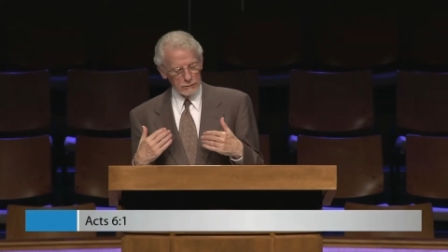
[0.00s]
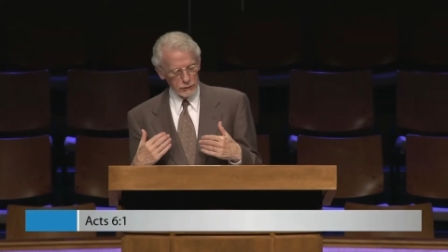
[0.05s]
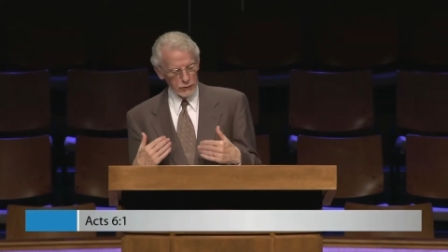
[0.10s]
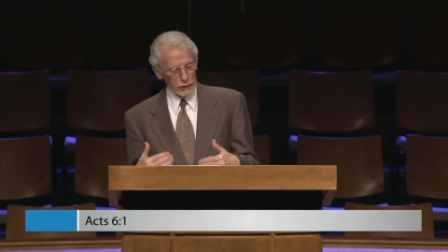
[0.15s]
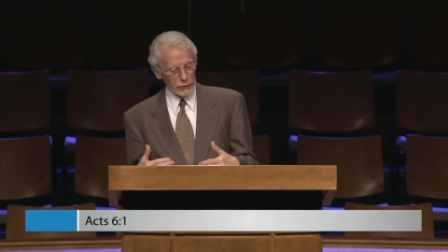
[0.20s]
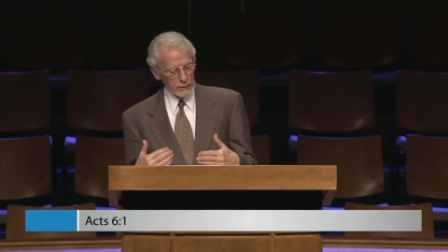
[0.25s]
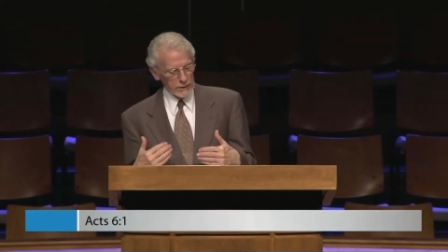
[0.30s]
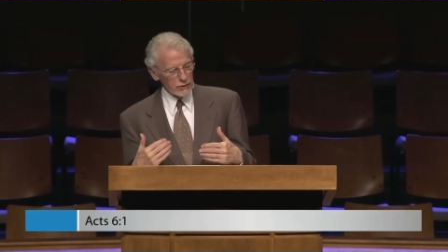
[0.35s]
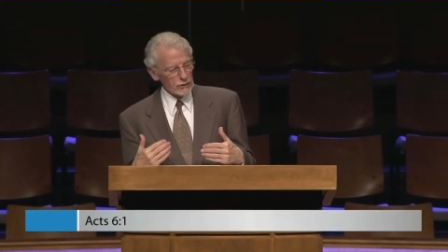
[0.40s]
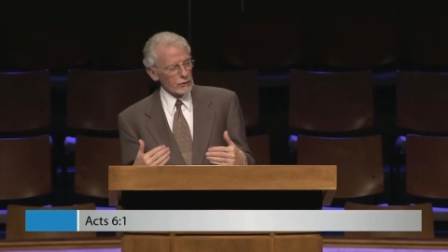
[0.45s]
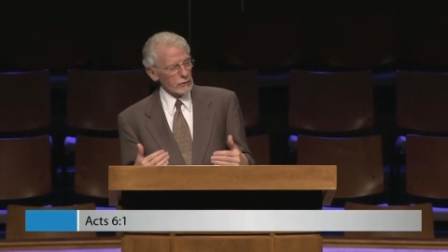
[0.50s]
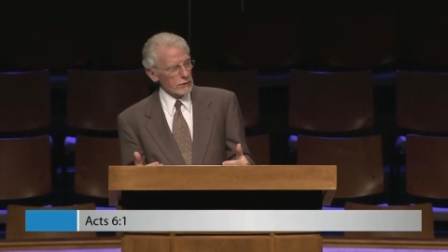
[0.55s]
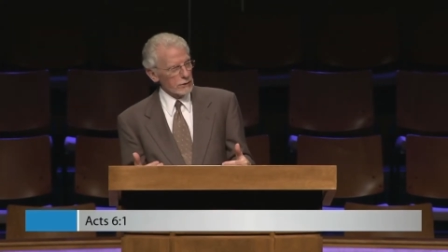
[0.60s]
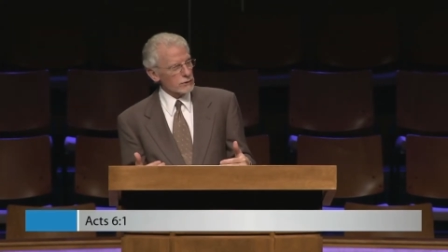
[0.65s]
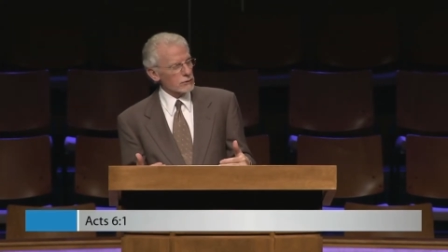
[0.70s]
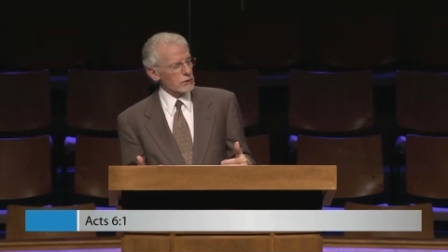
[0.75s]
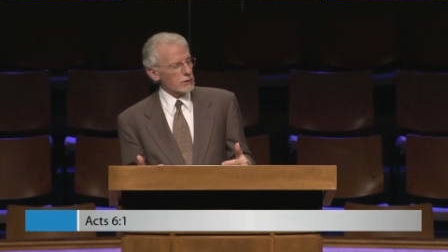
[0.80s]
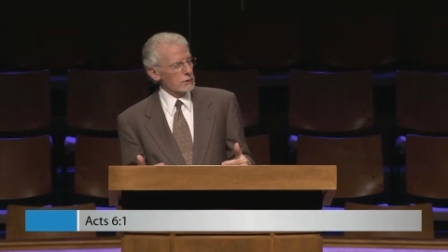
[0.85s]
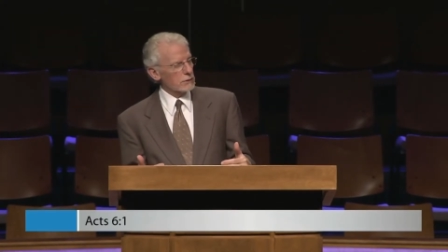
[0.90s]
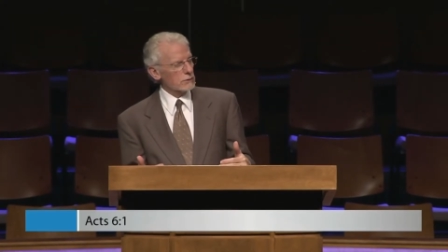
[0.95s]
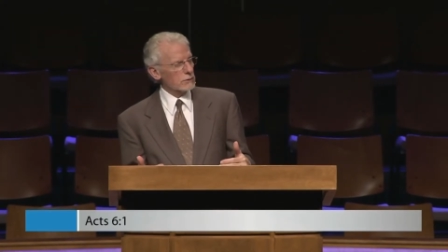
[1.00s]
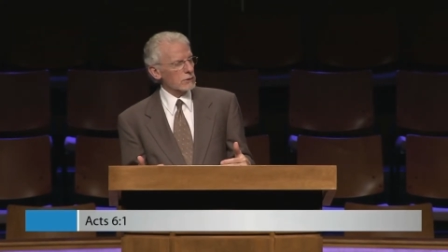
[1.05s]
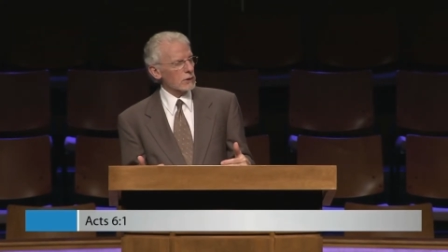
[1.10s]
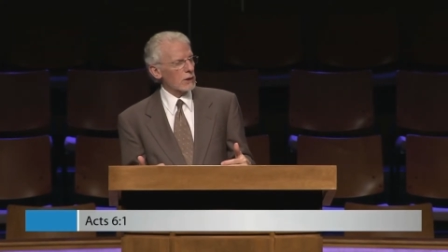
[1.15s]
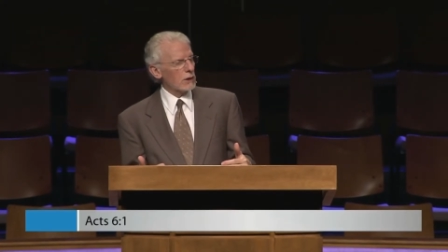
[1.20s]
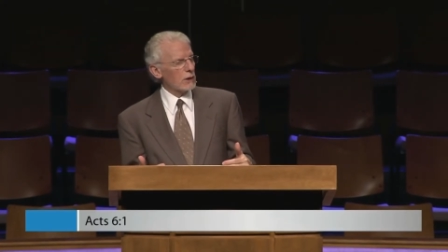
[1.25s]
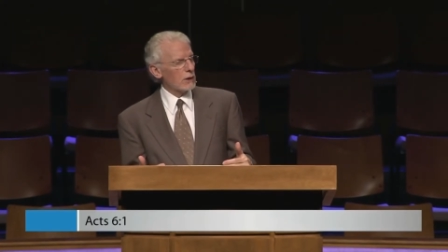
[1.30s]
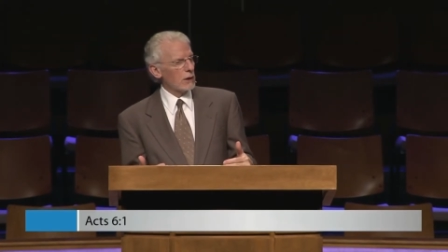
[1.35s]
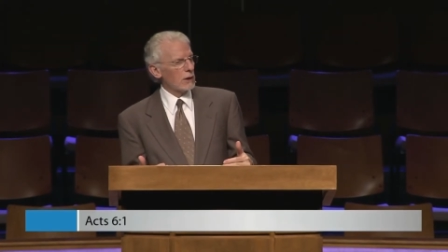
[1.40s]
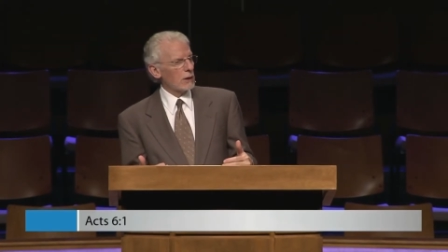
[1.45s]
Jewish Christians
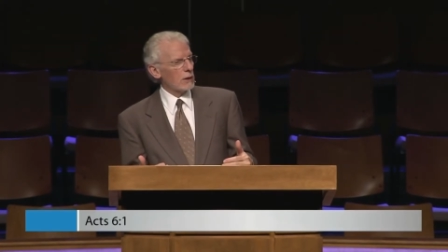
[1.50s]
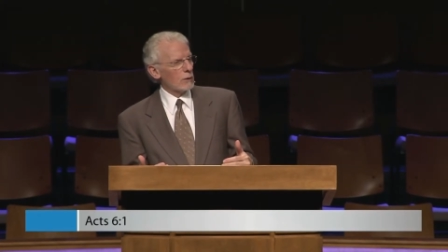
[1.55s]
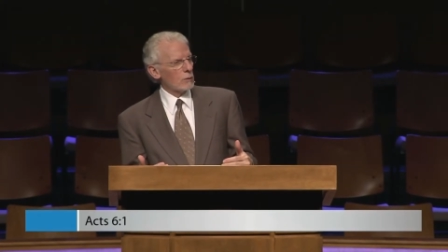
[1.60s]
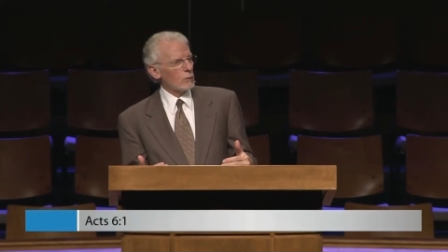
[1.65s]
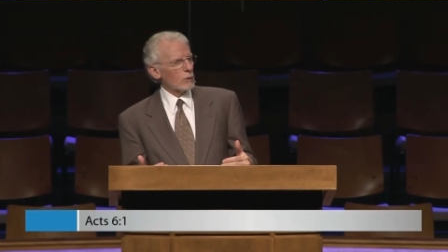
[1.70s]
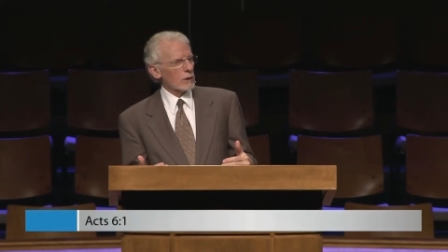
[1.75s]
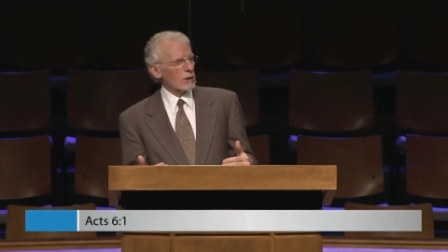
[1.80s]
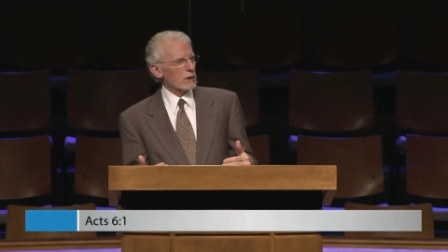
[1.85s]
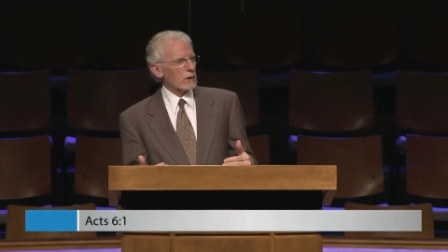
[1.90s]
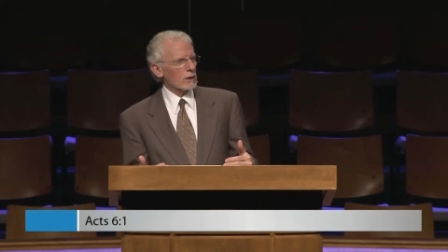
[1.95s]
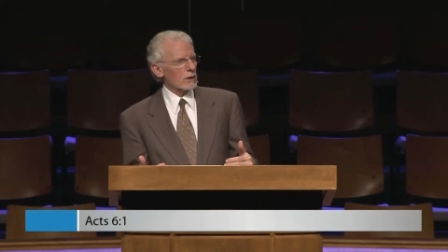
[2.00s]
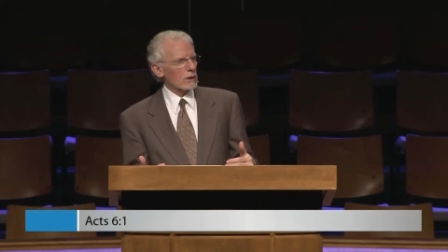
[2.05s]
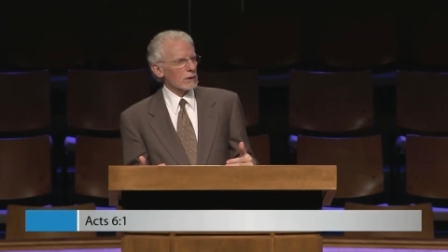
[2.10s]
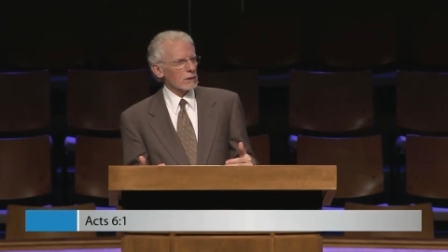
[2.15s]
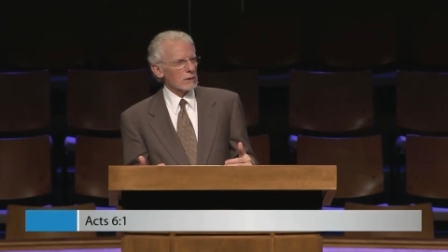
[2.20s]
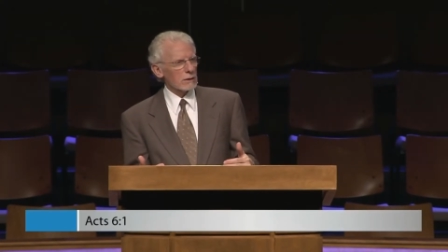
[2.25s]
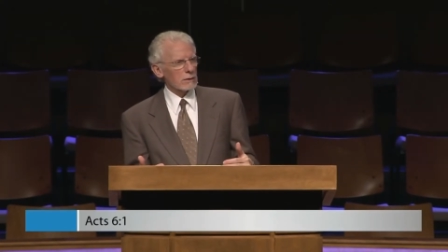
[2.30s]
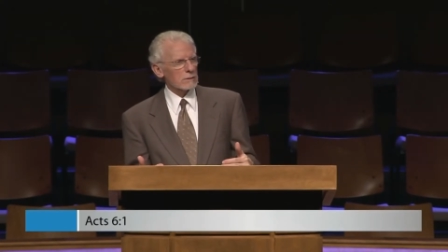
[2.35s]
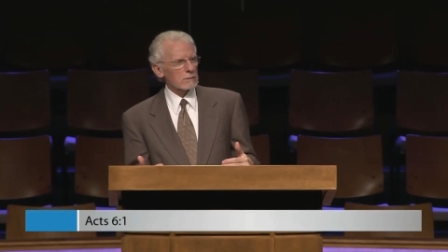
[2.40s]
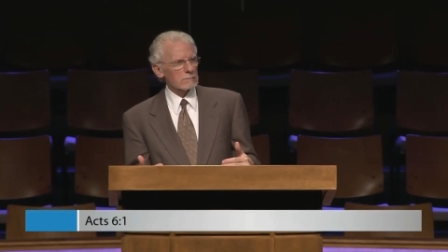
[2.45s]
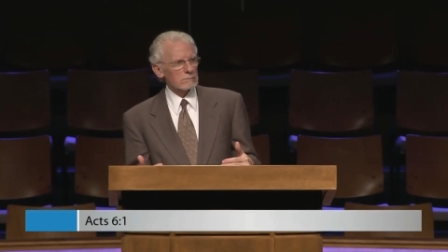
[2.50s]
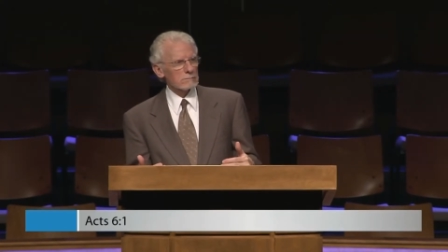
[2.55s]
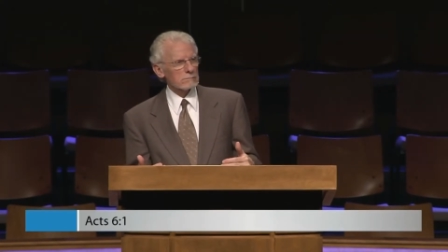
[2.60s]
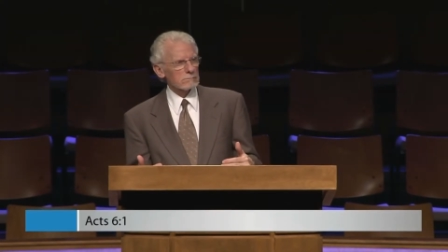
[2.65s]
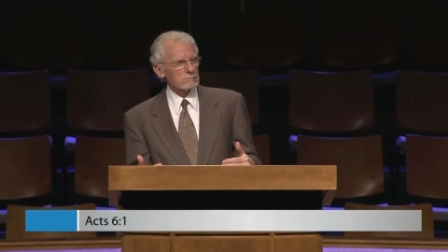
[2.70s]
were